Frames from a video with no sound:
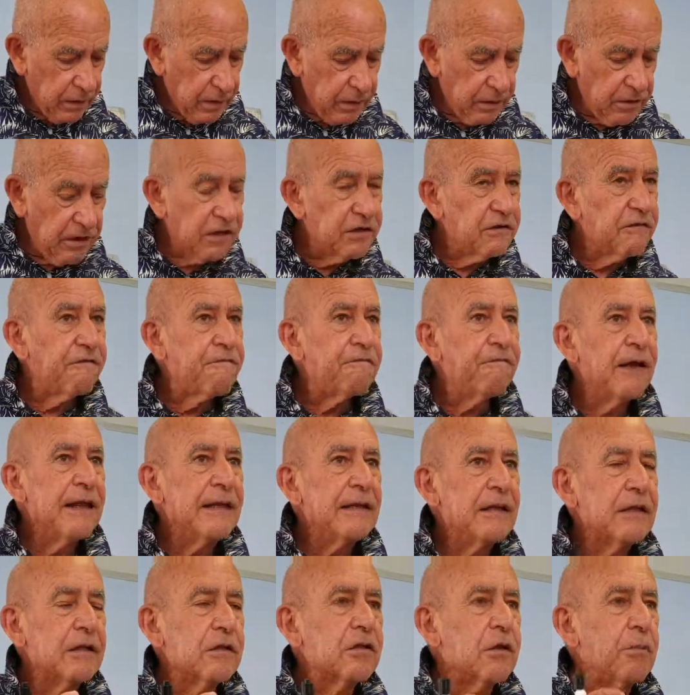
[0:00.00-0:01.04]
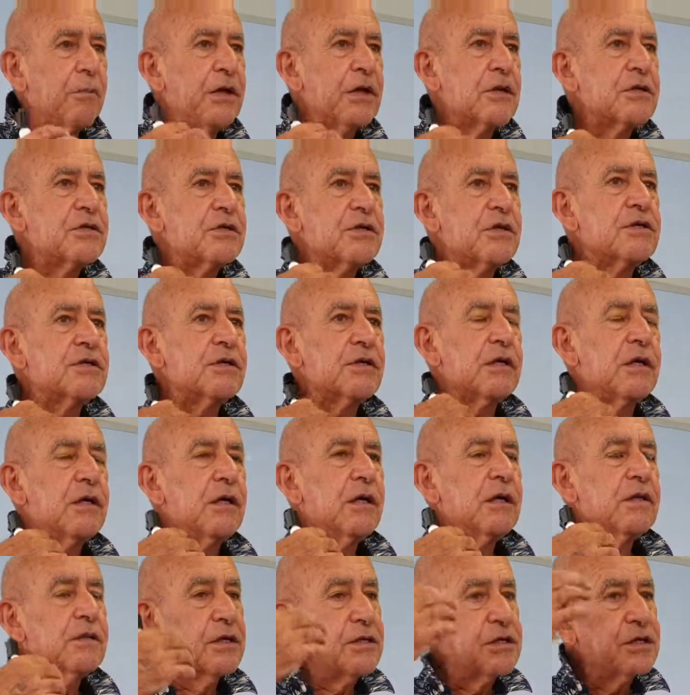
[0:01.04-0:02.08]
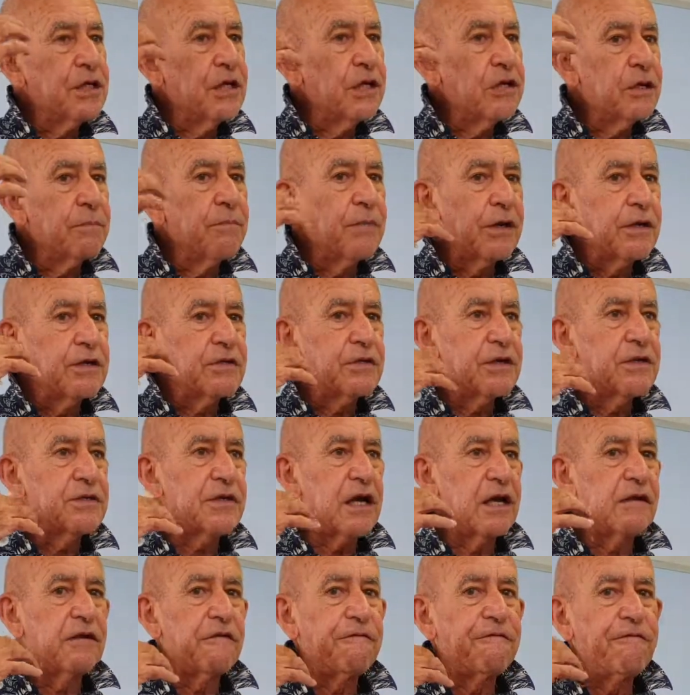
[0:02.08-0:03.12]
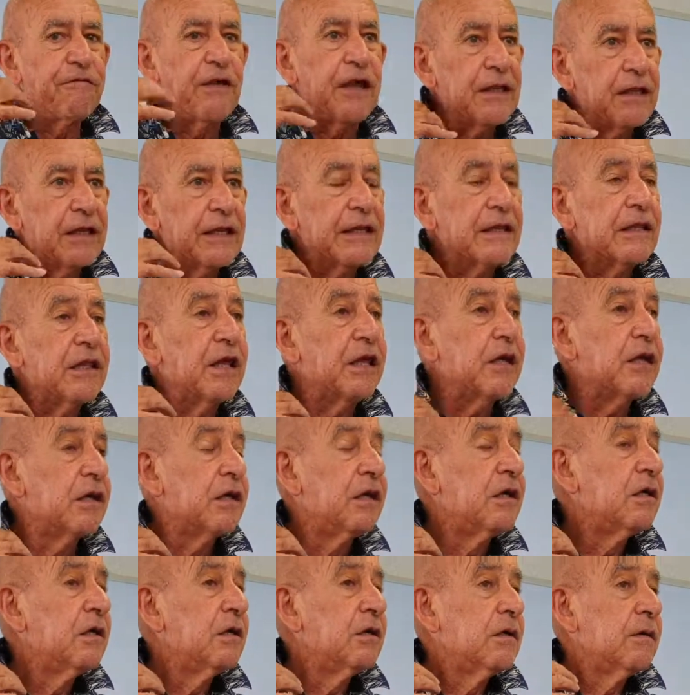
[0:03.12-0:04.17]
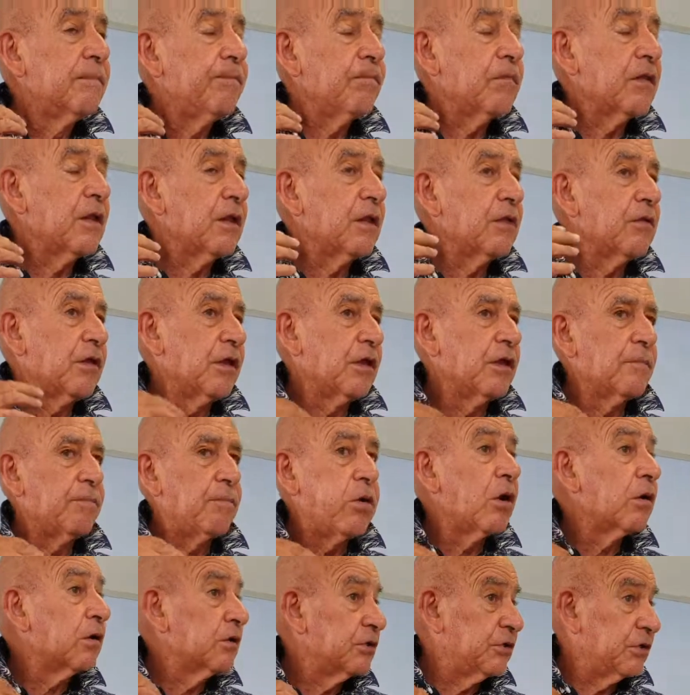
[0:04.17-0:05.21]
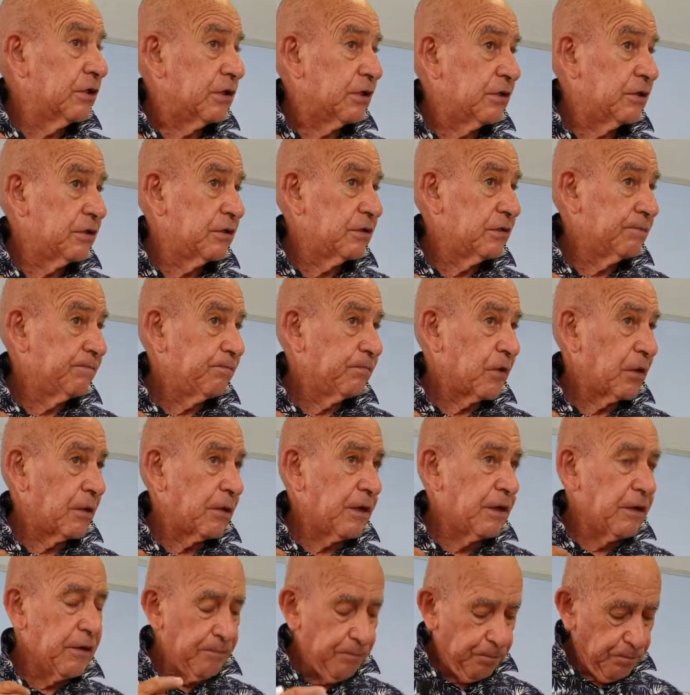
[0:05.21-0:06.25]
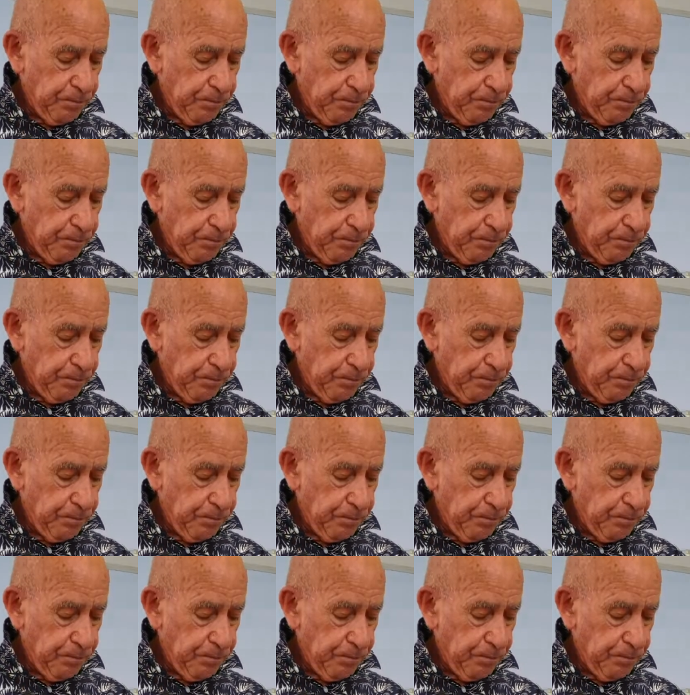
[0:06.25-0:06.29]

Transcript: They're defending, the ministers, the senior ministers are defending their policies. Okay?